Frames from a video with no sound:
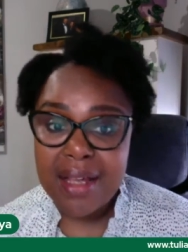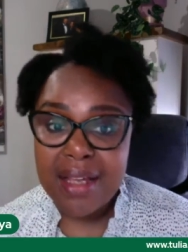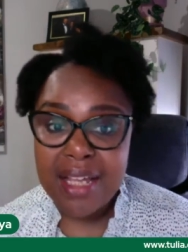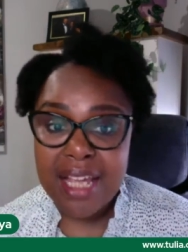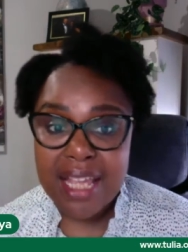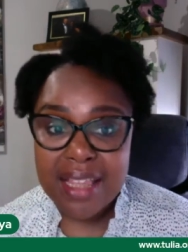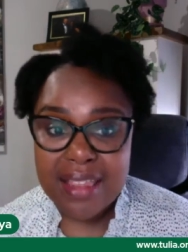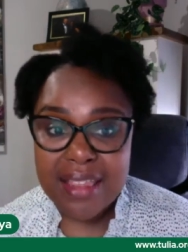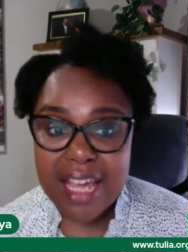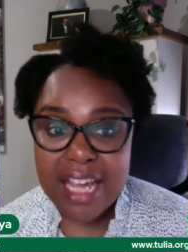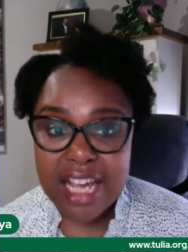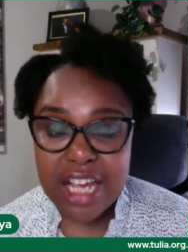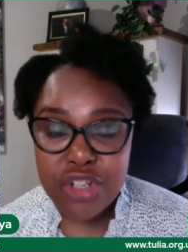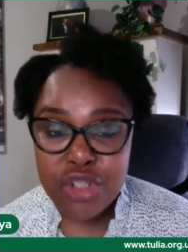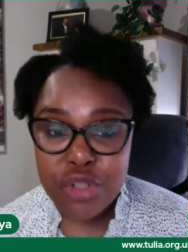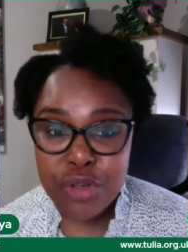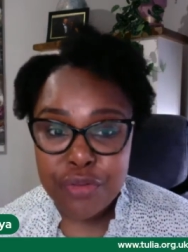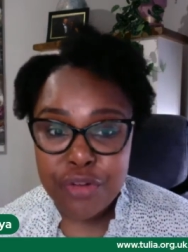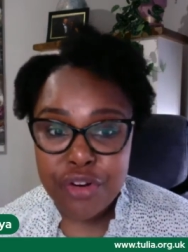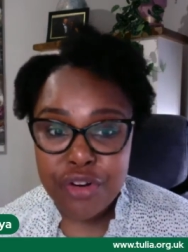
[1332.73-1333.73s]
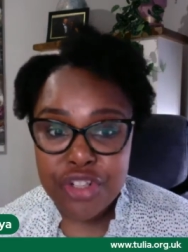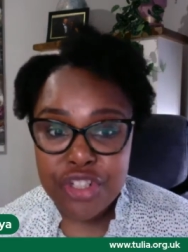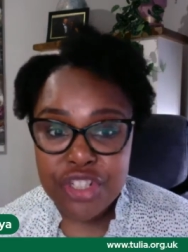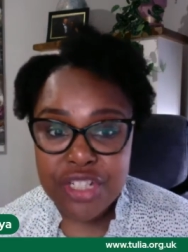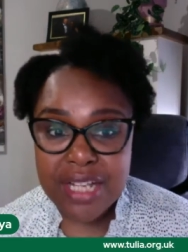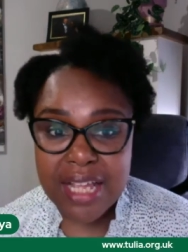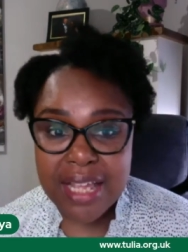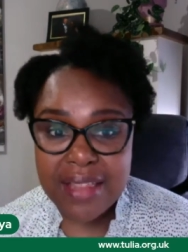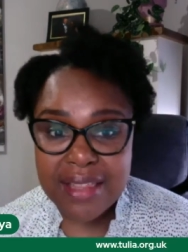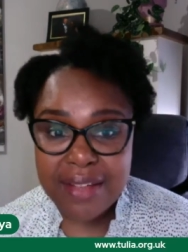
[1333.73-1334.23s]
in their country of origin,
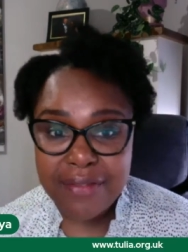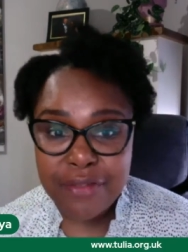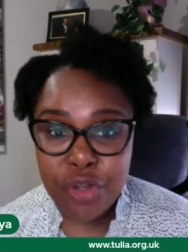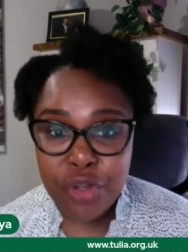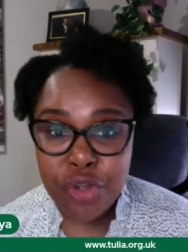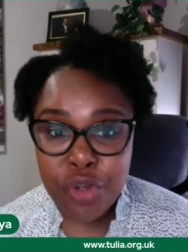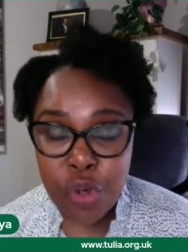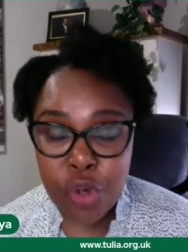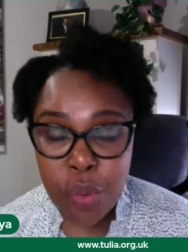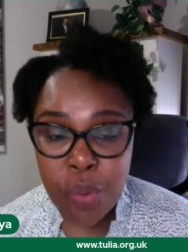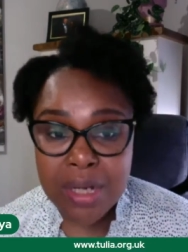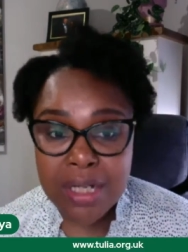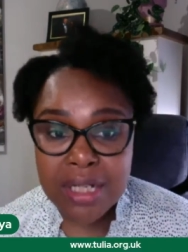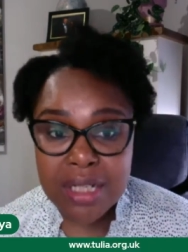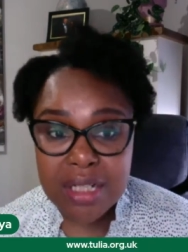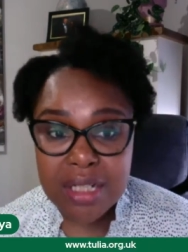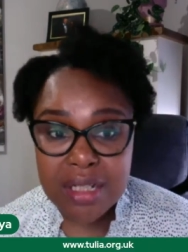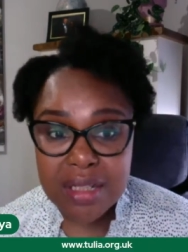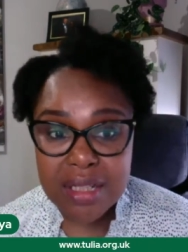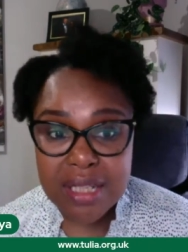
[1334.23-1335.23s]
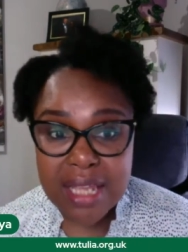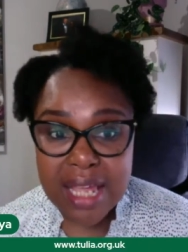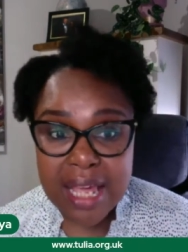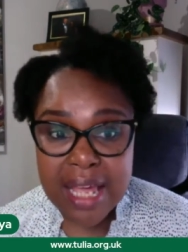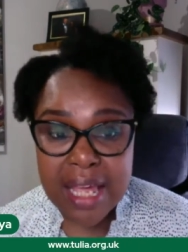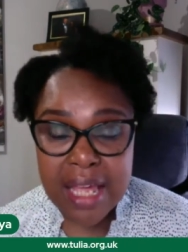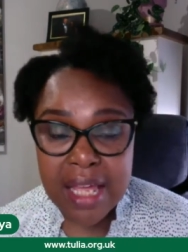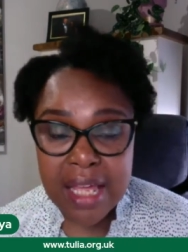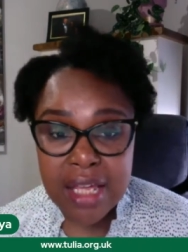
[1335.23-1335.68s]
and they've got no one there